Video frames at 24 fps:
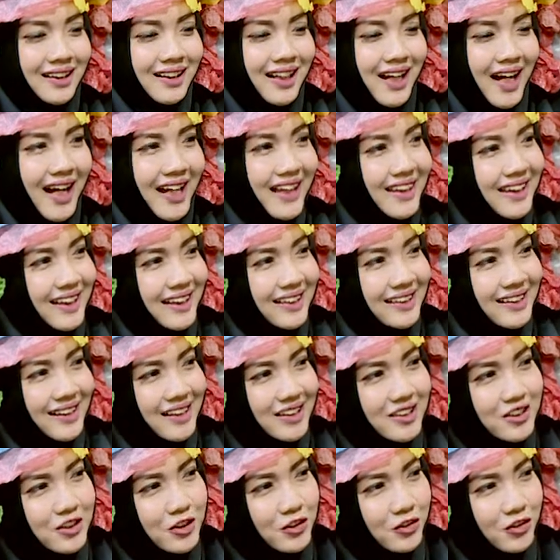I think
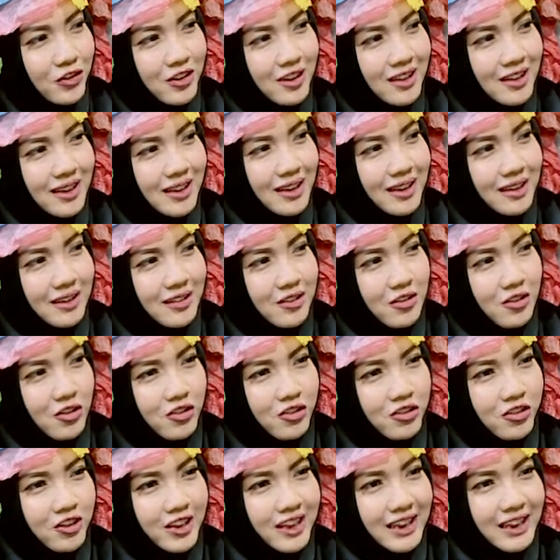that youth
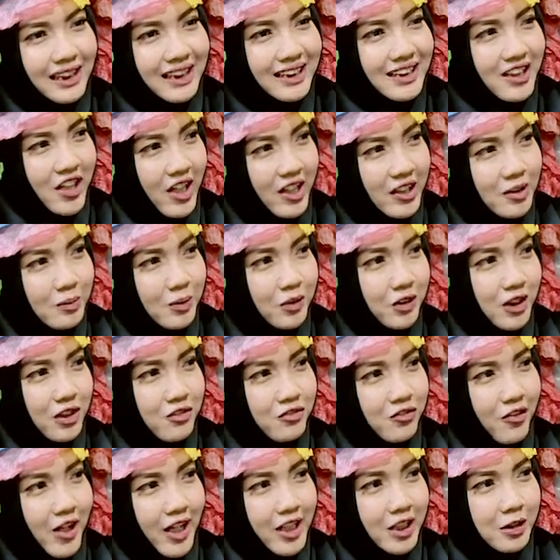not really care about
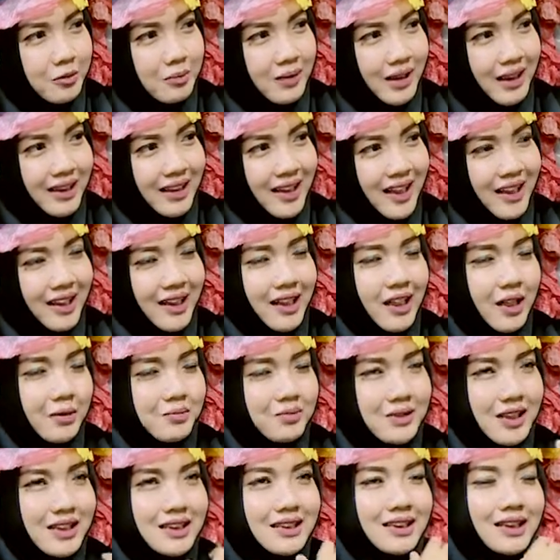environment. And then I'm
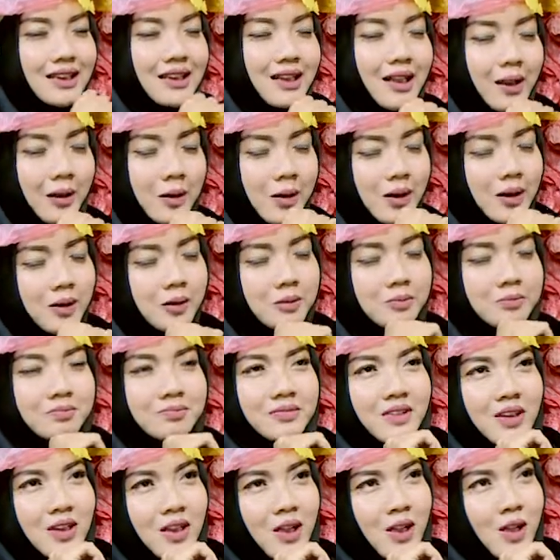just thinking,
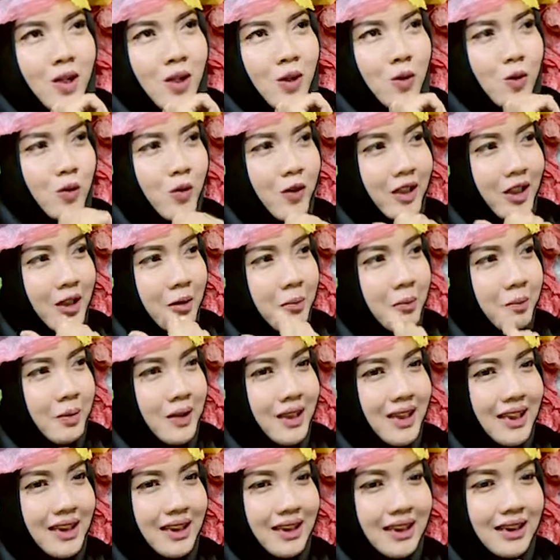who will
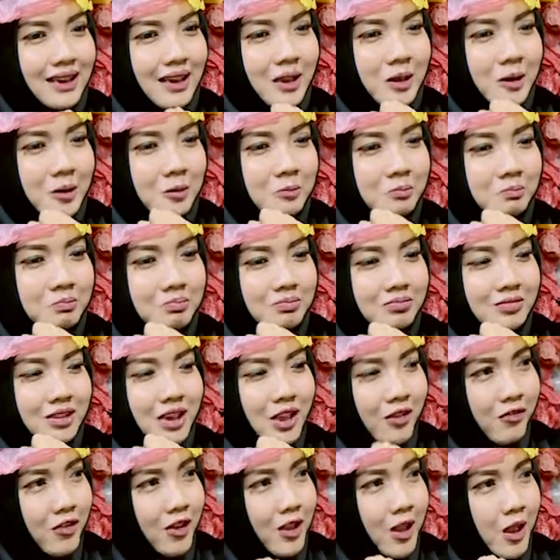be
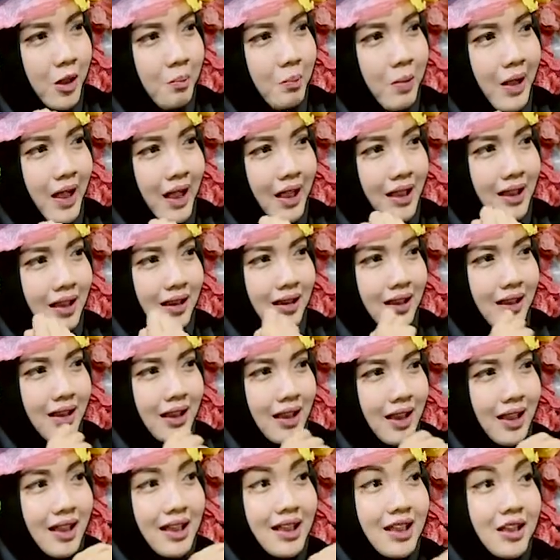giving impact
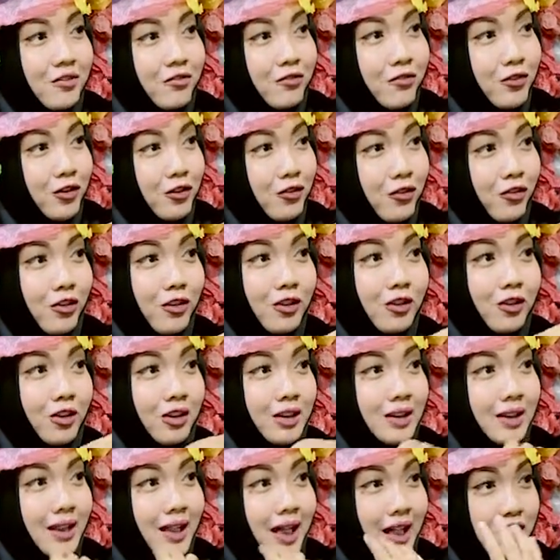if youth
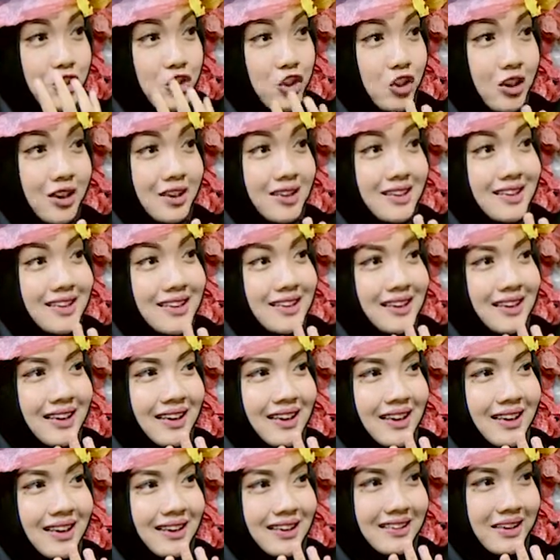not actions?
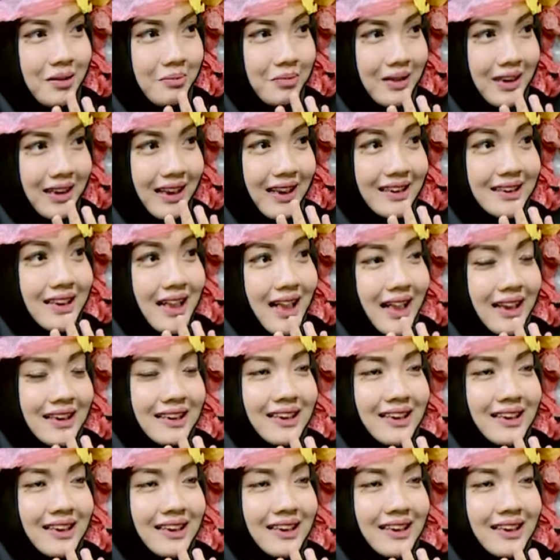Something like that.